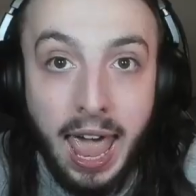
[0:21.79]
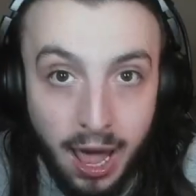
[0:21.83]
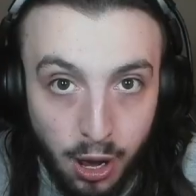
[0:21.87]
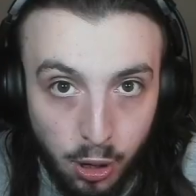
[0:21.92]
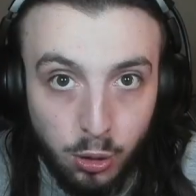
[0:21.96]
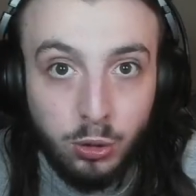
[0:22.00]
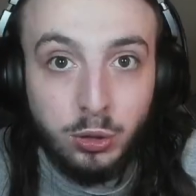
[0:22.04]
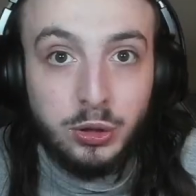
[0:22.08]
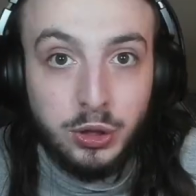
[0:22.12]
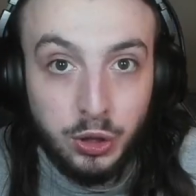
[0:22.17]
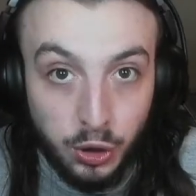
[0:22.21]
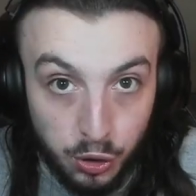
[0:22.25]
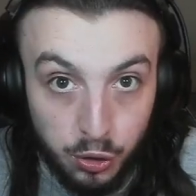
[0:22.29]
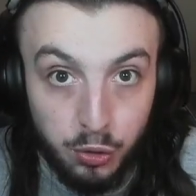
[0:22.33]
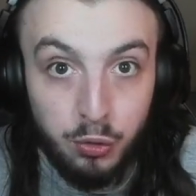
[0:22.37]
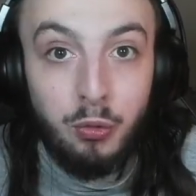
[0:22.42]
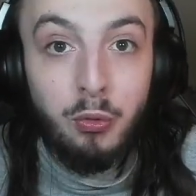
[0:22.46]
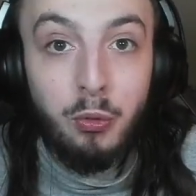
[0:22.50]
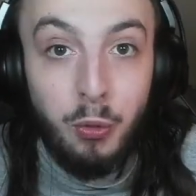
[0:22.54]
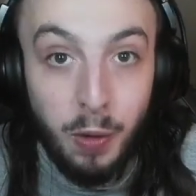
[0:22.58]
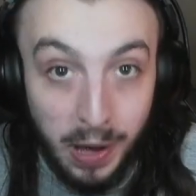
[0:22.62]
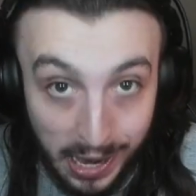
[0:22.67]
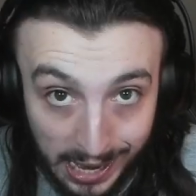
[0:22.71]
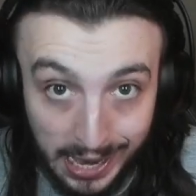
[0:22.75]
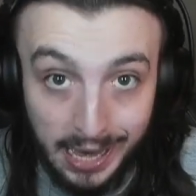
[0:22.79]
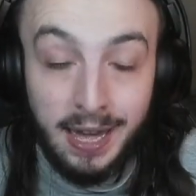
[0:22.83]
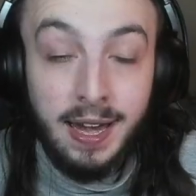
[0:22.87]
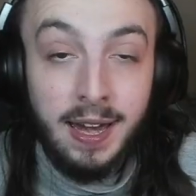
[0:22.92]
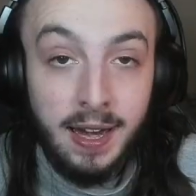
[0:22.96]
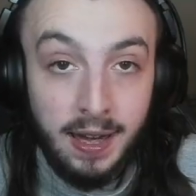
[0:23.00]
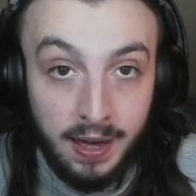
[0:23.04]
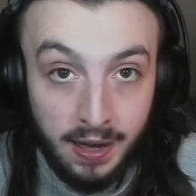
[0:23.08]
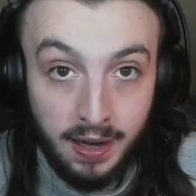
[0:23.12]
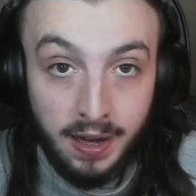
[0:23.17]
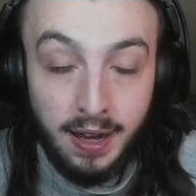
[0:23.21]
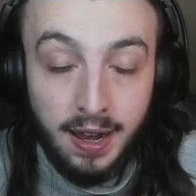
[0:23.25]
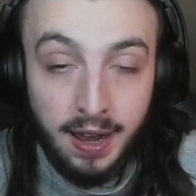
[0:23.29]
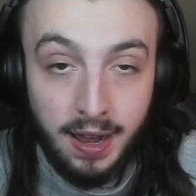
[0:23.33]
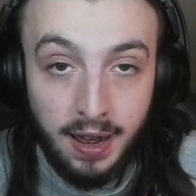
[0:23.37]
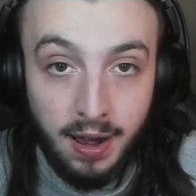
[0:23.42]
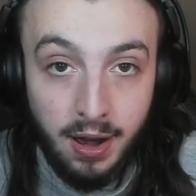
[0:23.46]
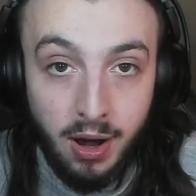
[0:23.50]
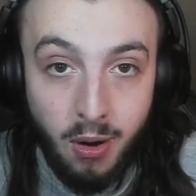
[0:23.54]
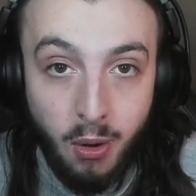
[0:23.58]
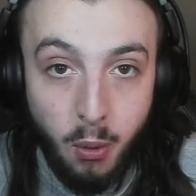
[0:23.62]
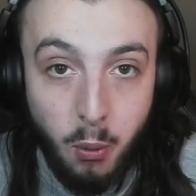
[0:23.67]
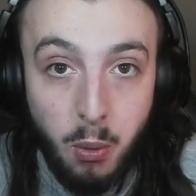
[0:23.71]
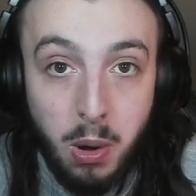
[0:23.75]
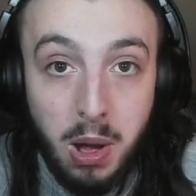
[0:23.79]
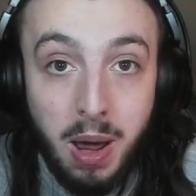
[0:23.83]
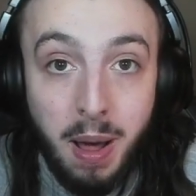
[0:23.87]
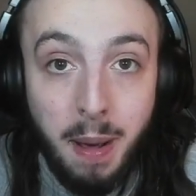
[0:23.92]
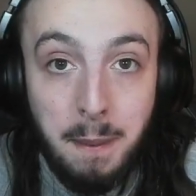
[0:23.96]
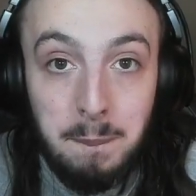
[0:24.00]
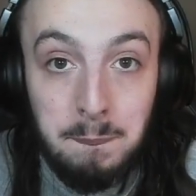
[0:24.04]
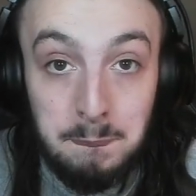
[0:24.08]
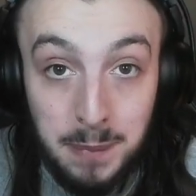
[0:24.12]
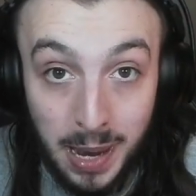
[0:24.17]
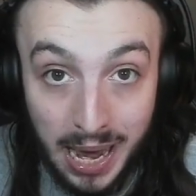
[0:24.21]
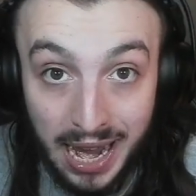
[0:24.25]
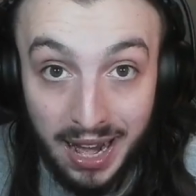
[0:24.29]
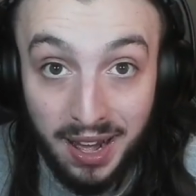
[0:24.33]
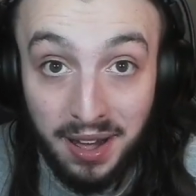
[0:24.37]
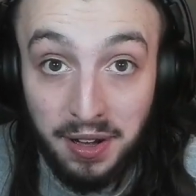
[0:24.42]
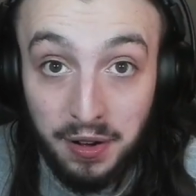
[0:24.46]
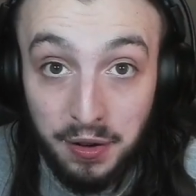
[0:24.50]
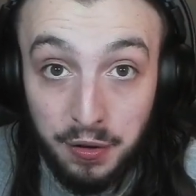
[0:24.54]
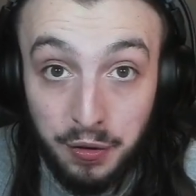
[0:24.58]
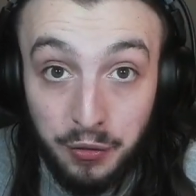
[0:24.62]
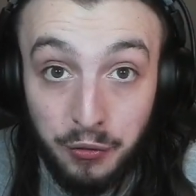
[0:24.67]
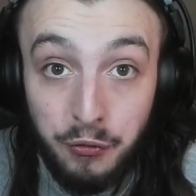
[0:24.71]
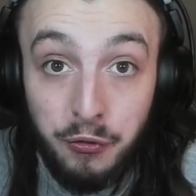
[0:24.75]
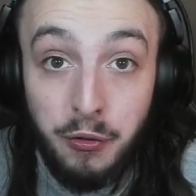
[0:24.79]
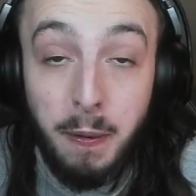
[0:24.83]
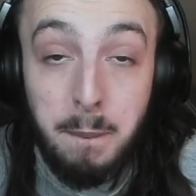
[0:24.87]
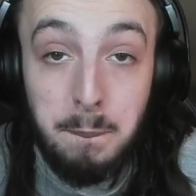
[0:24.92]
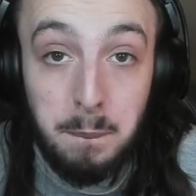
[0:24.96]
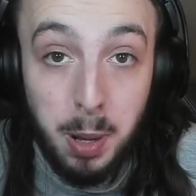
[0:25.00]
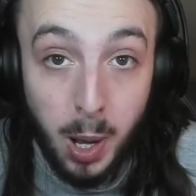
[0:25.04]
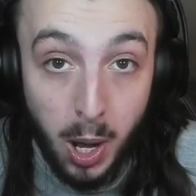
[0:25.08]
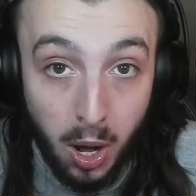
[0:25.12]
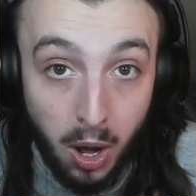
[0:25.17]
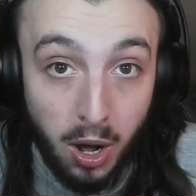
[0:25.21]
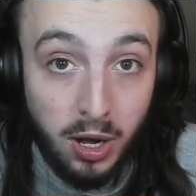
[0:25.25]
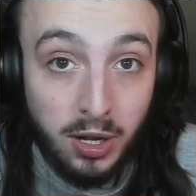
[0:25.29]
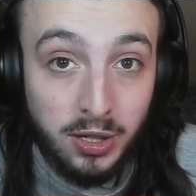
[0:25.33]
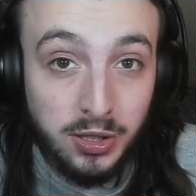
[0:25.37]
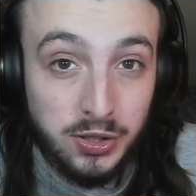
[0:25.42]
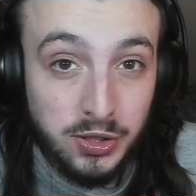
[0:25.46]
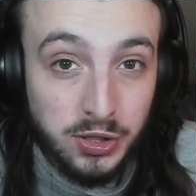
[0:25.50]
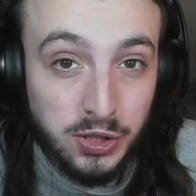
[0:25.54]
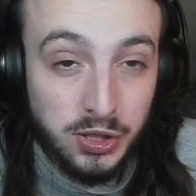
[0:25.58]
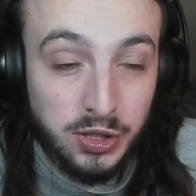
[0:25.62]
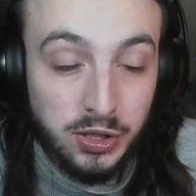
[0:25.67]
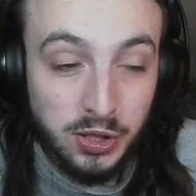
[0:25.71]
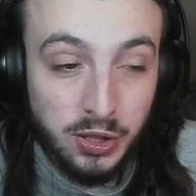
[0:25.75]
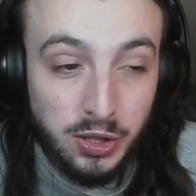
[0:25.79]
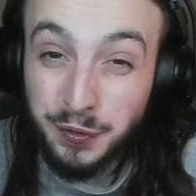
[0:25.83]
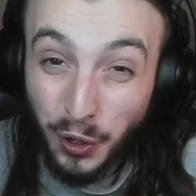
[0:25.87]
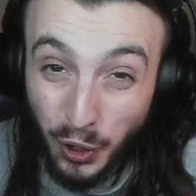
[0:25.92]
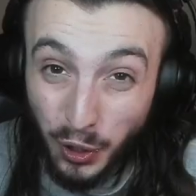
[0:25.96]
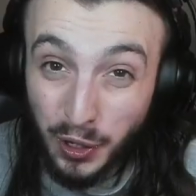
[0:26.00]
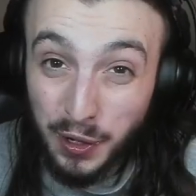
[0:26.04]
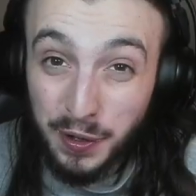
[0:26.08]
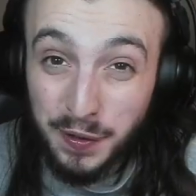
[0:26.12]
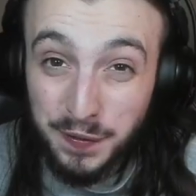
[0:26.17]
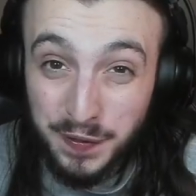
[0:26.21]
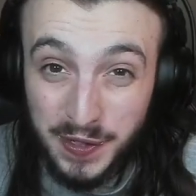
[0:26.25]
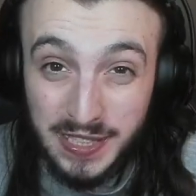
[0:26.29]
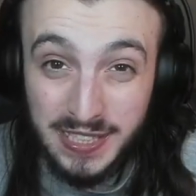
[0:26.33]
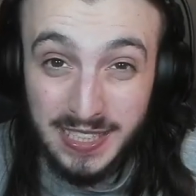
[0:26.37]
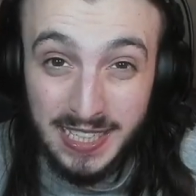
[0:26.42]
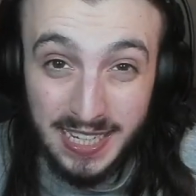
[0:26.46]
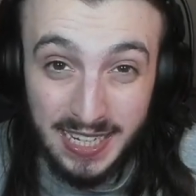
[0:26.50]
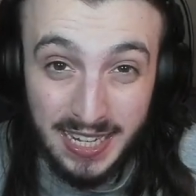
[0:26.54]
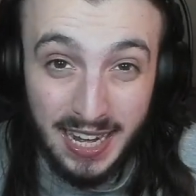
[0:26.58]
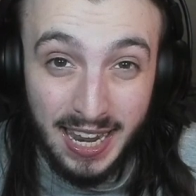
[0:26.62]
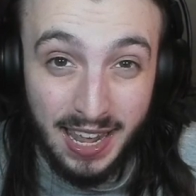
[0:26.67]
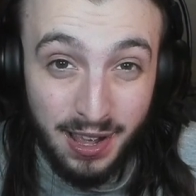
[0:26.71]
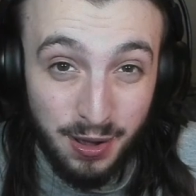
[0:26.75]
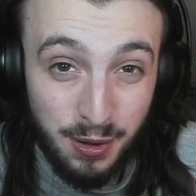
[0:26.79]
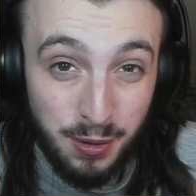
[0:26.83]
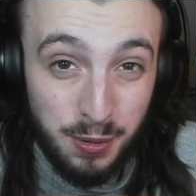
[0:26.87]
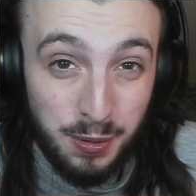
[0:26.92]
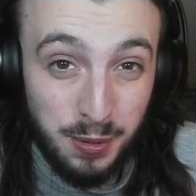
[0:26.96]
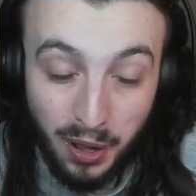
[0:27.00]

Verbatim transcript: Elden Ring. We are back for part five, is it now?